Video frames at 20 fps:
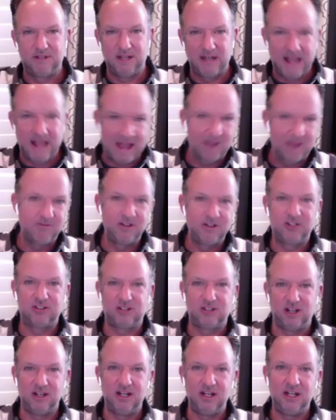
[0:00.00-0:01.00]
in every
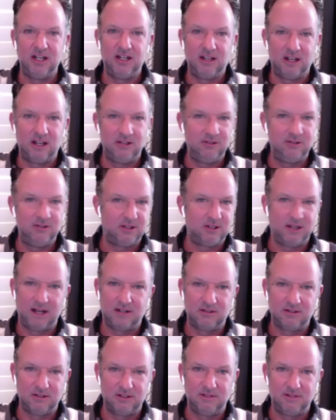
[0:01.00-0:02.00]
study, and you can
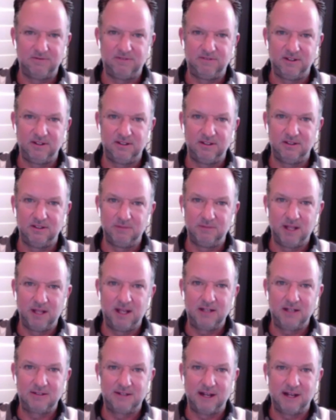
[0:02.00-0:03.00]
actually fill in the
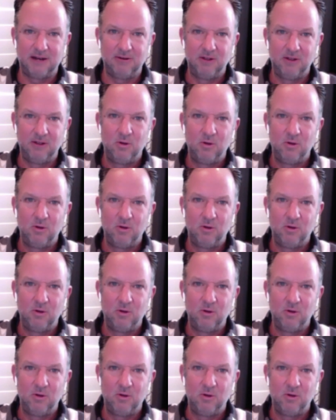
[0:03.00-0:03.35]
blanks now.